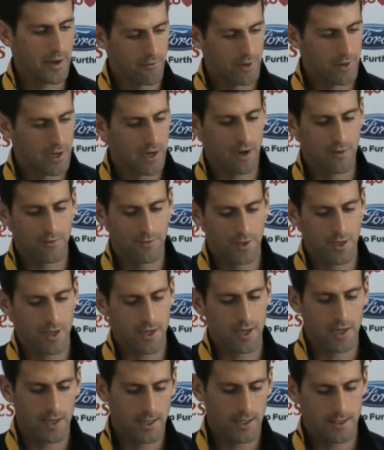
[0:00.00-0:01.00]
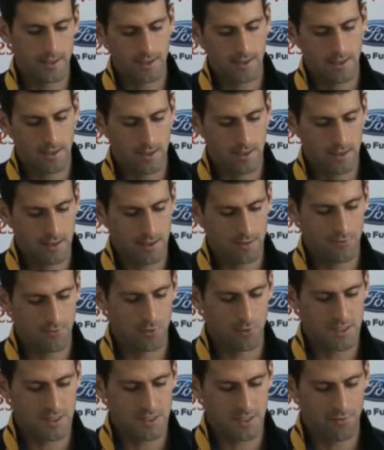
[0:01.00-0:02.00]
and recovering. And of
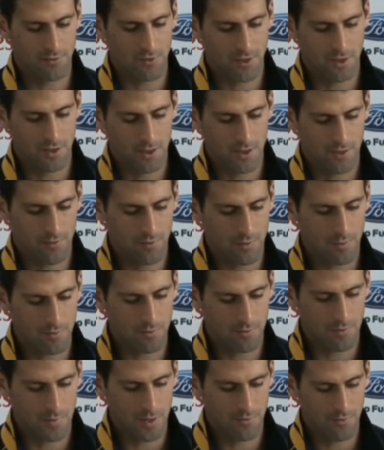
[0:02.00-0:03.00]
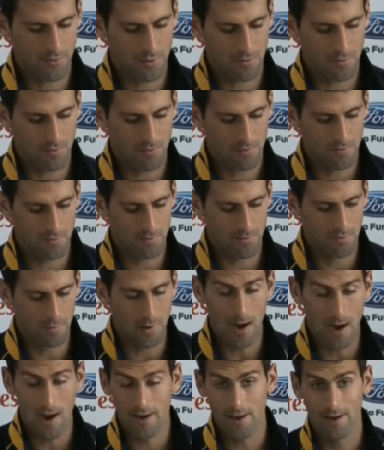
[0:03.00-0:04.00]
course, every
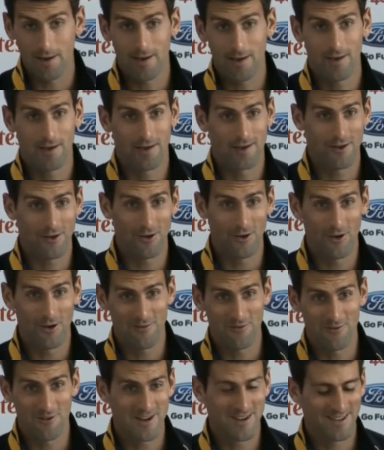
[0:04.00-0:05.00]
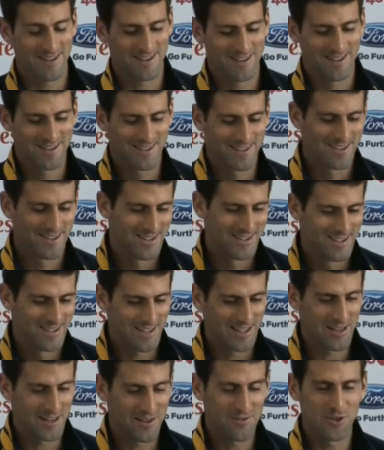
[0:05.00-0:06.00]
body, every
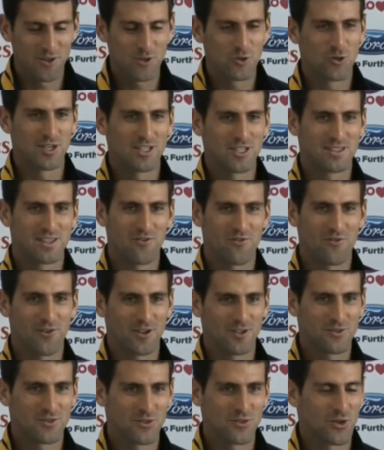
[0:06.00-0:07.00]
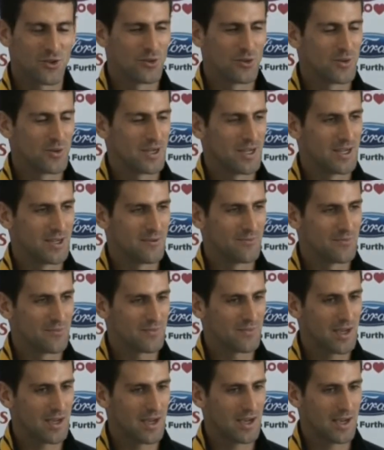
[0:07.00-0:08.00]
individual is different. So
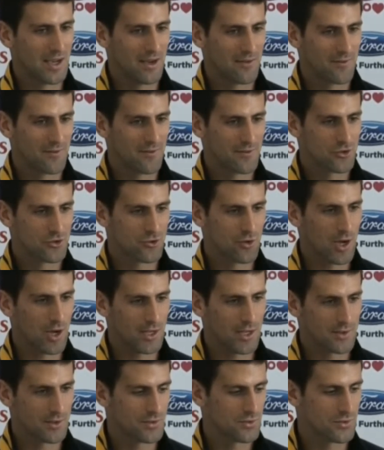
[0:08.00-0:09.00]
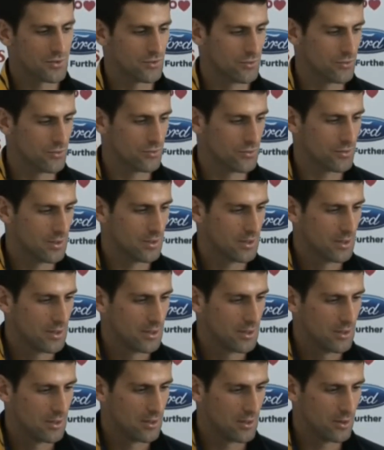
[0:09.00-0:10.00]
I have tried to
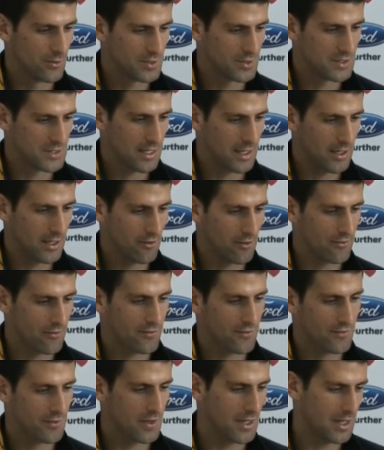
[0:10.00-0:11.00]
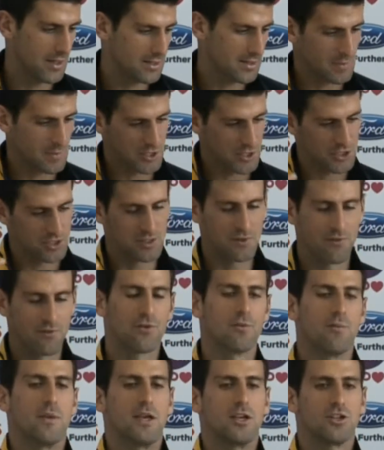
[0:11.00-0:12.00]
always kind of get as much as
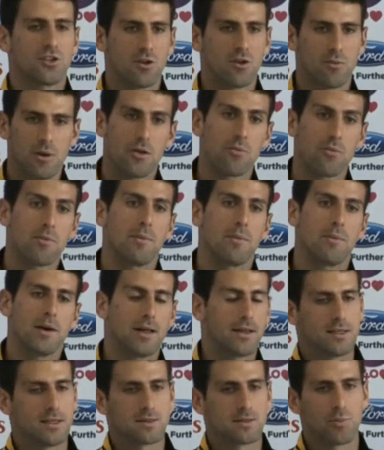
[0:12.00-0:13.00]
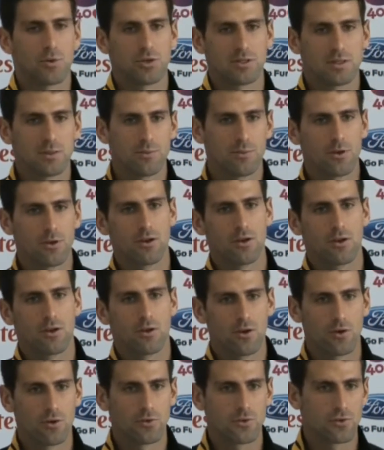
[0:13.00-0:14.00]
information about my body as possible,
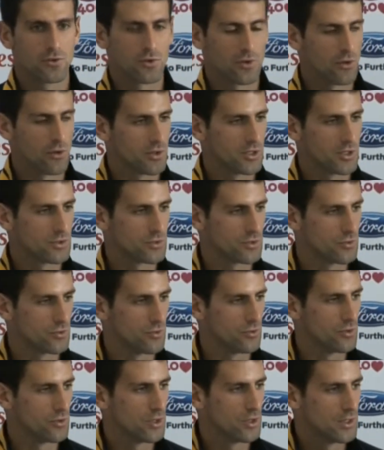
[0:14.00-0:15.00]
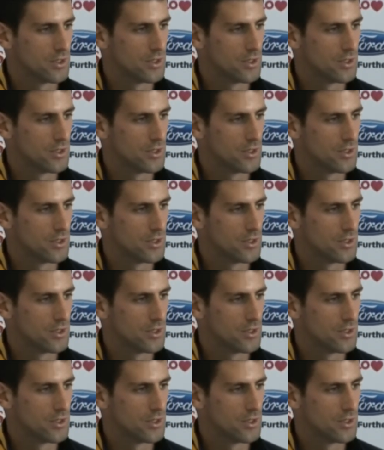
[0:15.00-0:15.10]
in order to